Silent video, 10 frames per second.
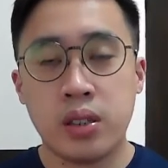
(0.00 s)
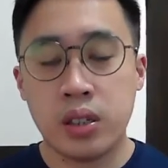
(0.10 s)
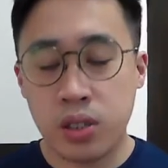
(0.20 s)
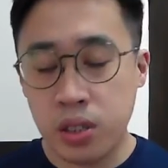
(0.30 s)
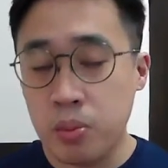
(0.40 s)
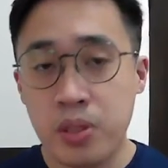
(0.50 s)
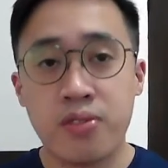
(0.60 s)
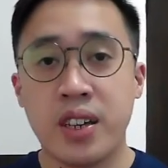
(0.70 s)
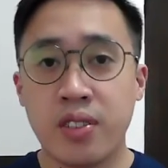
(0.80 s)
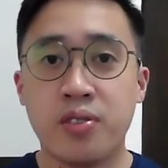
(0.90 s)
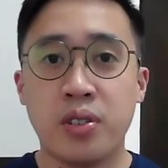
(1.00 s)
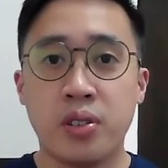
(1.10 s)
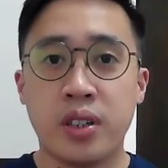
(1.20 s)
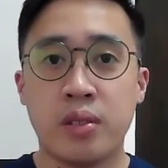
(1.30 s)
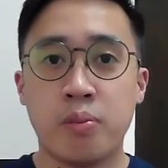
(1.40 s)
still be
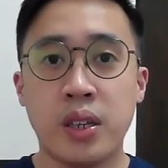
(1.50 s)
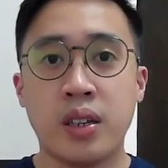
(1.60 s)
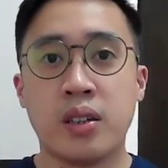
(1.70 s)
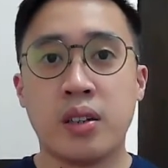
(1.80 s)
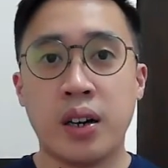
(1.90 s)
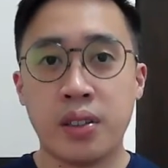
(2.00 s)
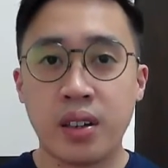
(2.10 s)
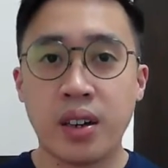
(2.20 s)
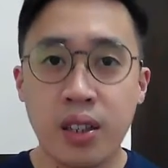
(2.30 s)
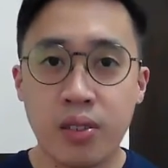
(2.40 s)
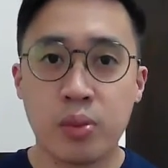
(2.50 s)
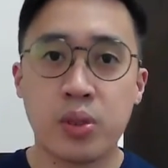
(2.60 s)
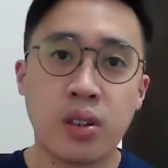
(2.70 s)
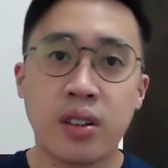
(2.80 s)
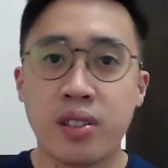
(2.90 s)
faithful in being uncut from
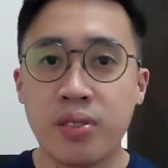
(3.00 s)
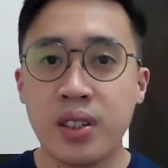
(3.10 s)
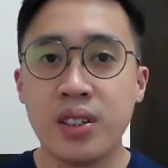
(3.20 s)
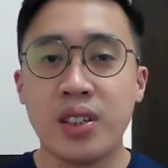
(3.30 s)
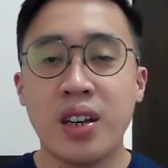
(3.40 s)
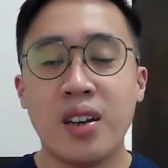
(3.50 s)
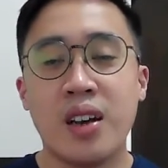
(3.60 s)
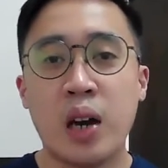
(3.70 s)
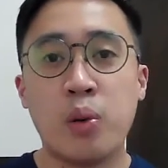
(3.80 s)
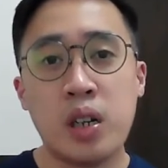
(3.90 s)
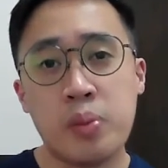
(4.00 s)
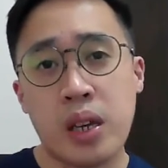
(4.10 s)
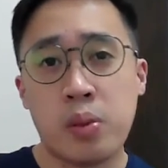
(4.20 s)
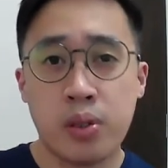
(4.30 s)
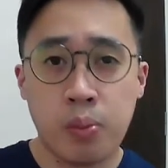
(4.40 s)
start to finish, I want to be
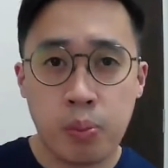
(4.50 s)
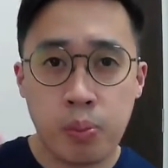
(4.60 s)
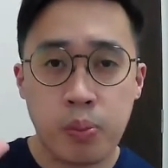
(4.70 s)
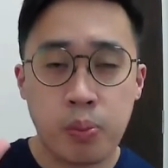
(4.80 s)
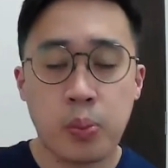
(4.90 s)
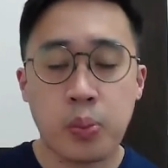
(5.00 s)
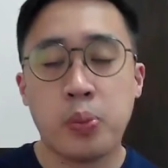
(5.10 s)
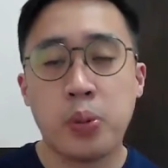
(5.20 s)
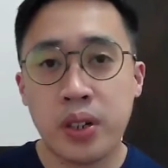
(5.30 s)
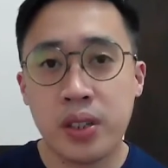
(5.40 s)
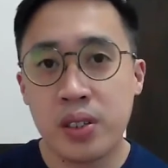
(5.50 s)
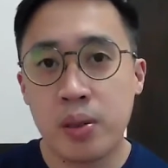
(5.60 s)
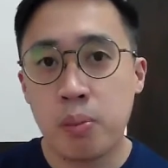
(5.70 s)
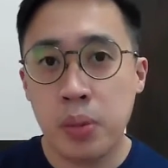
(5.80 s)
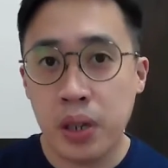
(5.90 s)
able to put in
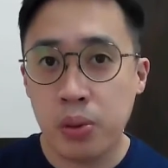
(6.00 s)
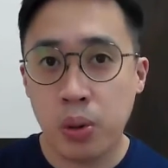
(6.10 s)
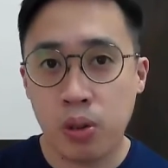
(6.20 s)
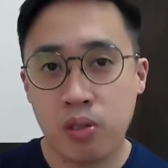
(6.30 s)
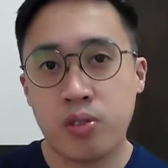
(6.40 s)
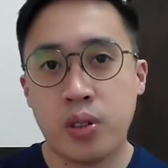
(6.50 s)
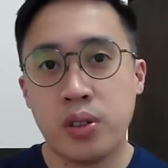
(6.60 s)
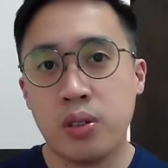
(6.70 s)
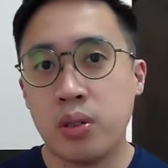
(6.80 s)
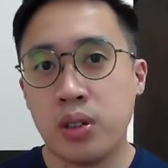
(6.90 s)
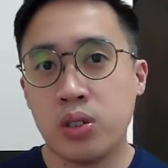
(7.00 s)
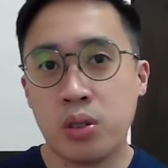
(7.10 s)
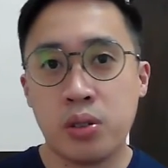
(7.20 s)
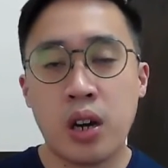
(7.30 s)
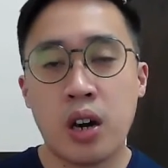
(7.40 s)
some B-roll for you and
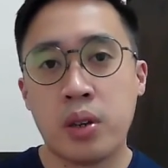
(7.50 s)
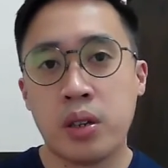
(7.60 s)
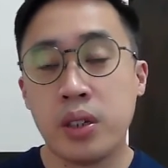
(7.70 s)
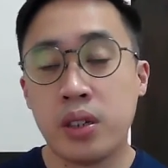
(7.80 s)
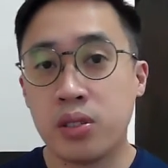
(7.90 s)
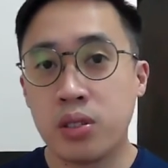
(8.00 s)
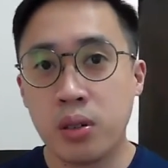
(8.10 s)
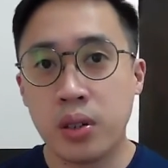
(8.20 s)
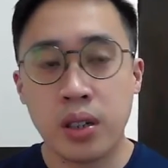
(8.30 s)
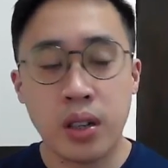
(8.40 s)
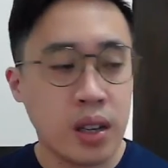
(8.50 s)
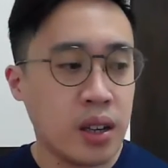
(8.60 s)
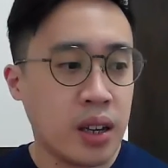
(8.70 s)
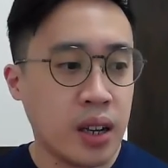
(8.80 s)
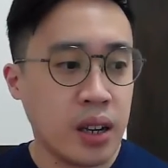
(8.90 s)
show you how my week is going
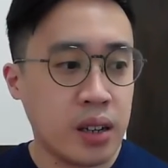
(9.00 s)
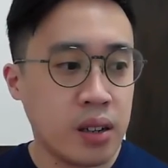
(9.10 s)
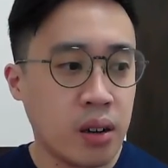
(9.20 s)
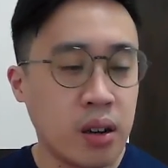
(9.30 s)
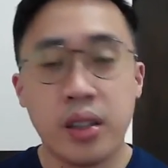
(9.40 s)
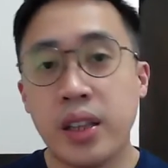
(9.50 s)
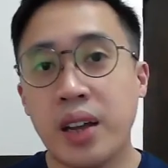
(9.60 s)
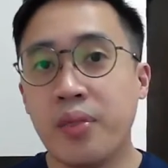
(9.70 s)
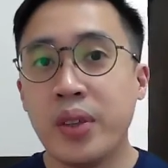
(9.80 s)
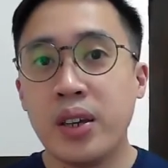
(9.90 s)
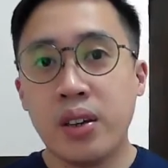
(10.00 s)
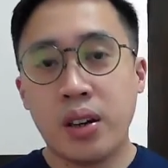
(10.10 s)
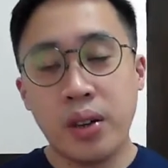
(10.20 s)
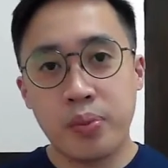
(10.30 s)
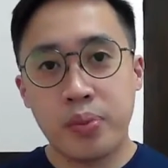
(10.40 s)
and all of that.
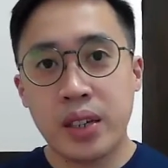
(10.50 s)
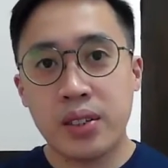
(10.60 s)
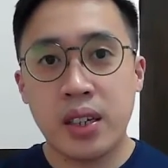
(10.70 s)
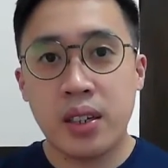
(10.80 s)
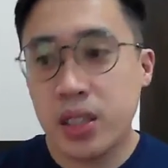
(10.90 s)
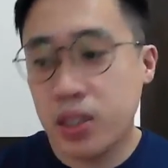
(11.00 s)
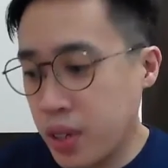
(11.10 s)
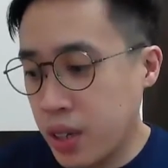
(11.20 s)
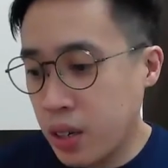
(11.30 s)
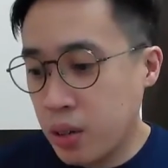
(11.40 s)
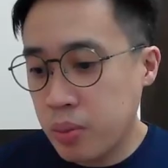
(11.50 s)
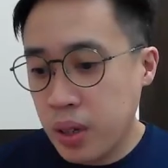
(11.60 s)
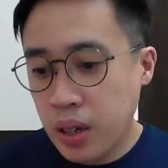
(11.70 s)
All right, that's the end of this video.